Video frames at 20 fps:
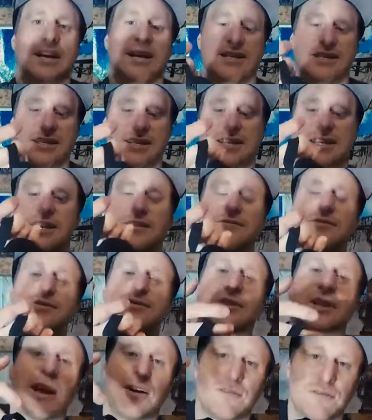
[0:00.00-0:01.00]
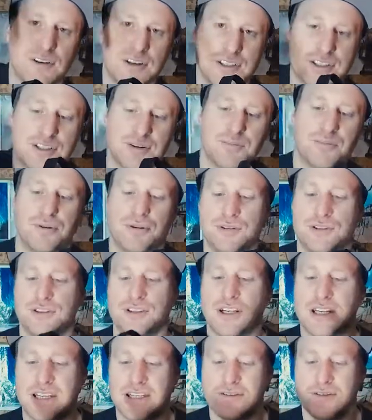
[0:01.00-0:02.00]
to give you leverage to push
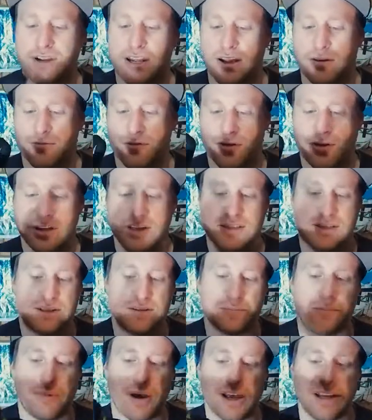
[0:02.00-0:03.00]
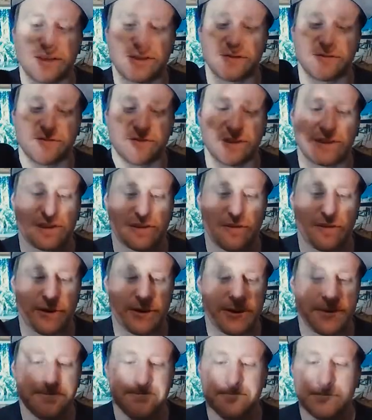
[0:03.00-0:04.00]
your heel down right into the base of this liner.